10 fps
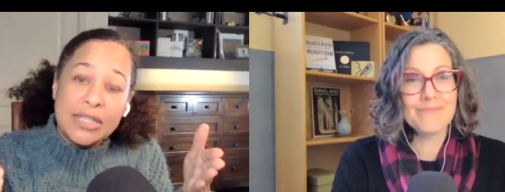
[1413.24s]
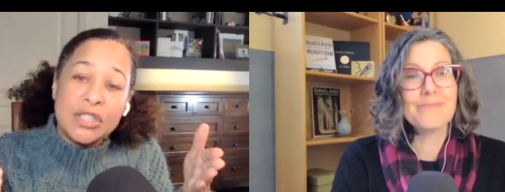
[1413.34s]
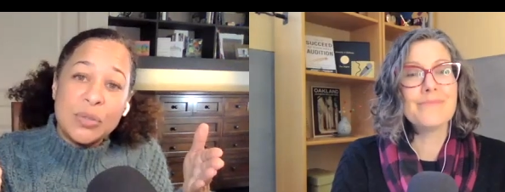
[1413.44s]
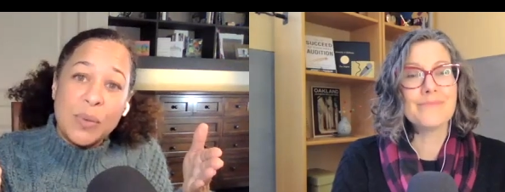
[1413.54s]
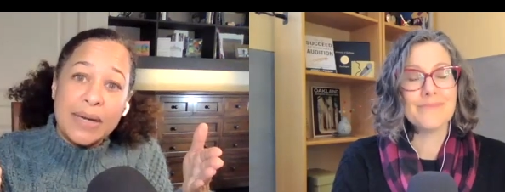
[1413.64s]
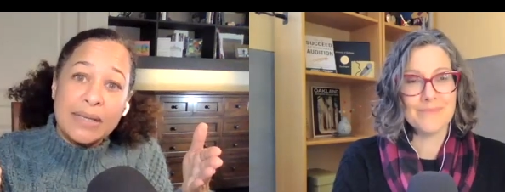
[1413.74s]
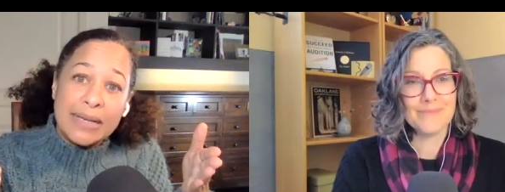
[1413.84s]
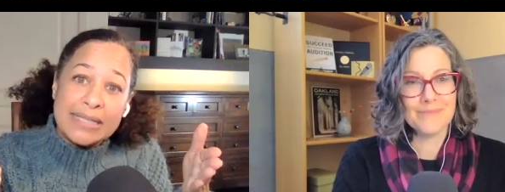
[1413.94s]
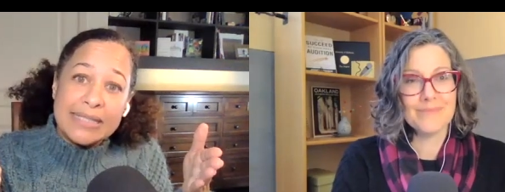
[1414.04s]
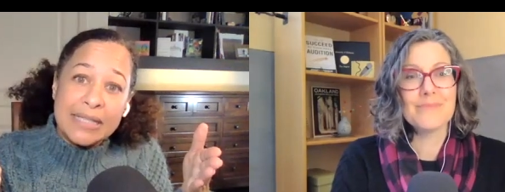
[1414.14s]
Speaker 1: Do you want to
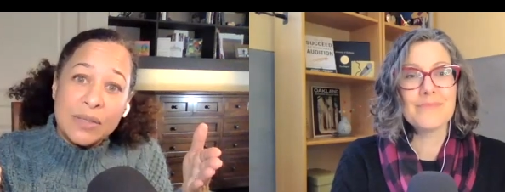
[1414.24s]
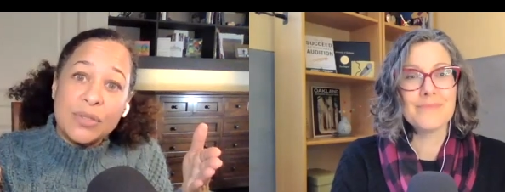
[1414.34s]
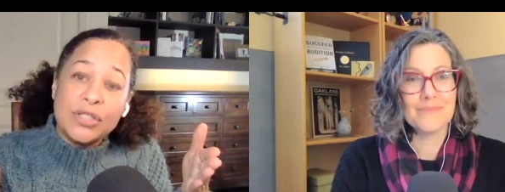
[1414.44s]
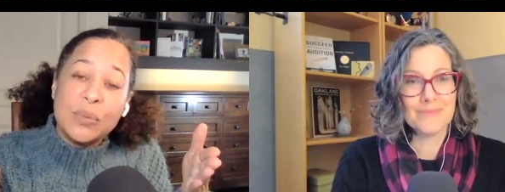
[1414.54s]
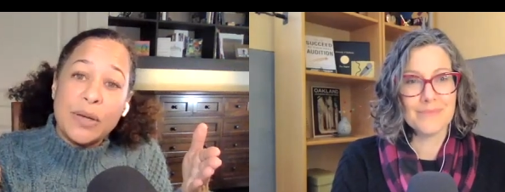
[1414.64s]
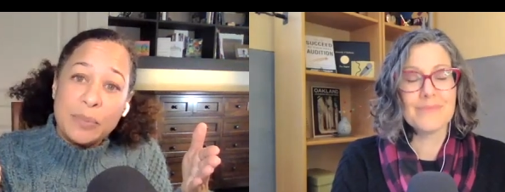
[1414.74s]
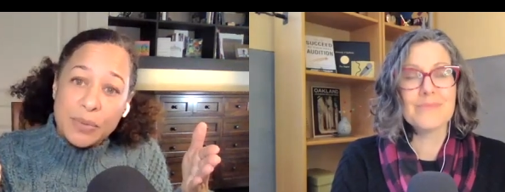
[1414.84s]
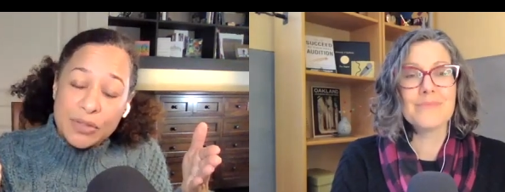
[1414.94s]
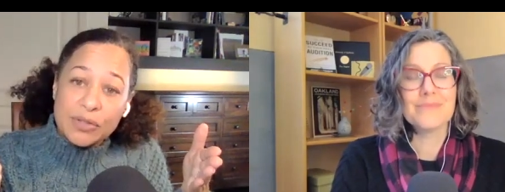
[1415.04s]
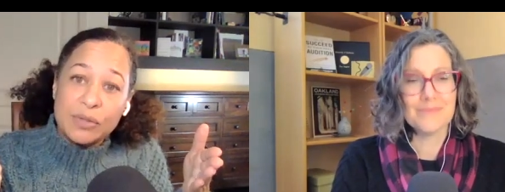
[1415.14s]
let it sit or do you want
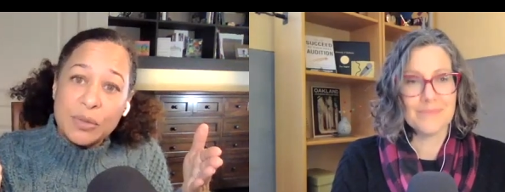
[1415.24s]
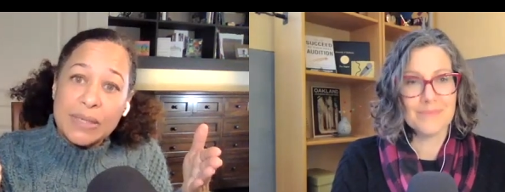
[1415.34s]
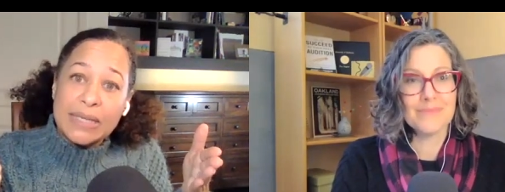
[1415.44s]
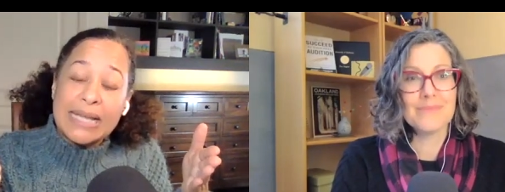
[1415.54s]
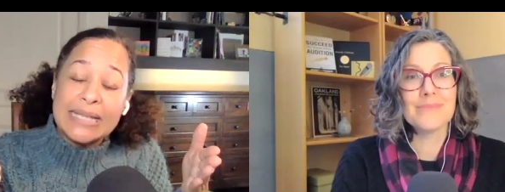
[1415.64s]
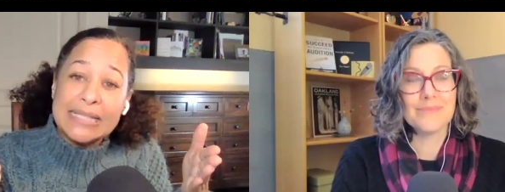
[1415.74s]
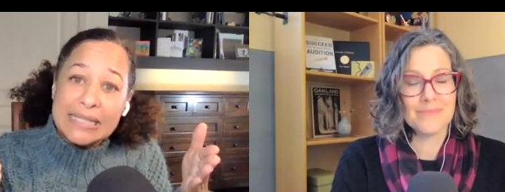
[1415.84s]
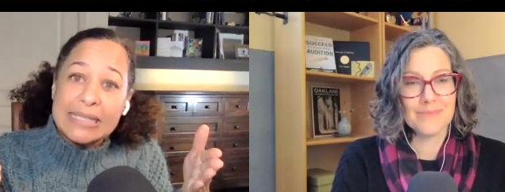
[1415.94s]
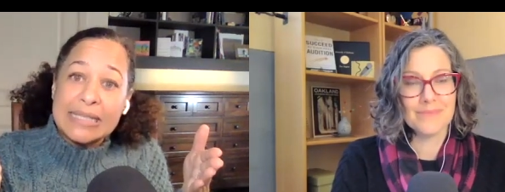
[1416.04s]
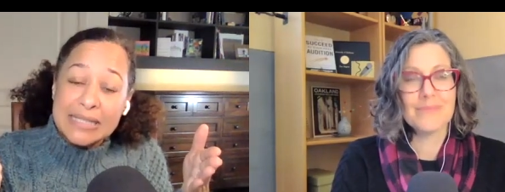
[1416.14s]
to push through it and
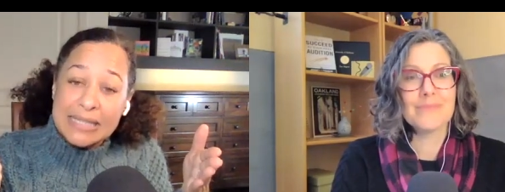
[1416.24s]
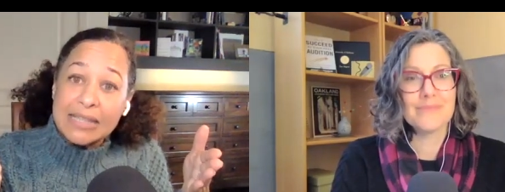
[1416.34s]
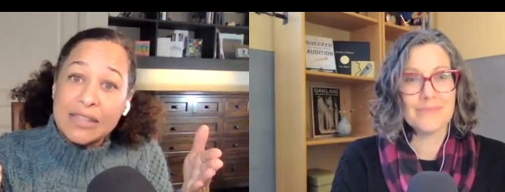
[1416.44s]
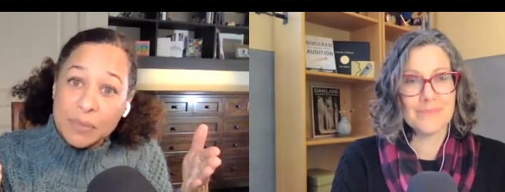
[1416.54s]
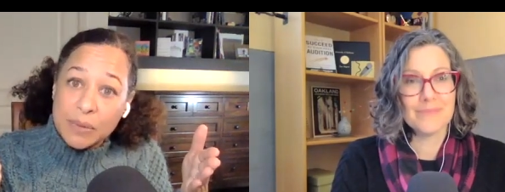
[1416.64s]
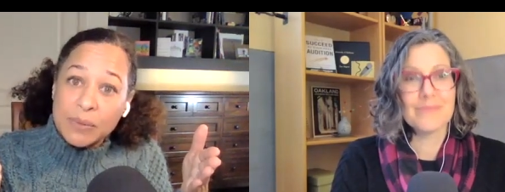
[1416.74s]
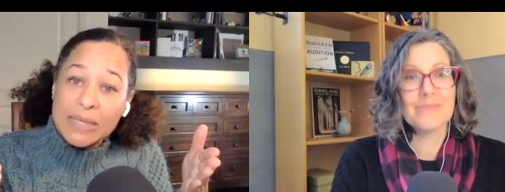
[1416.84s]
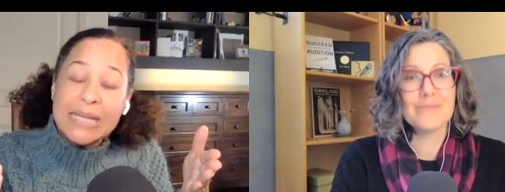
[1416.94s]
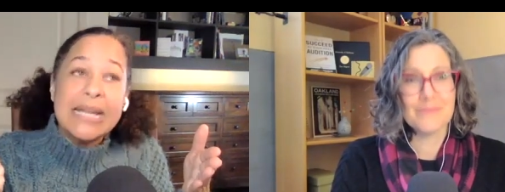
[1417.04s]
see this thing through?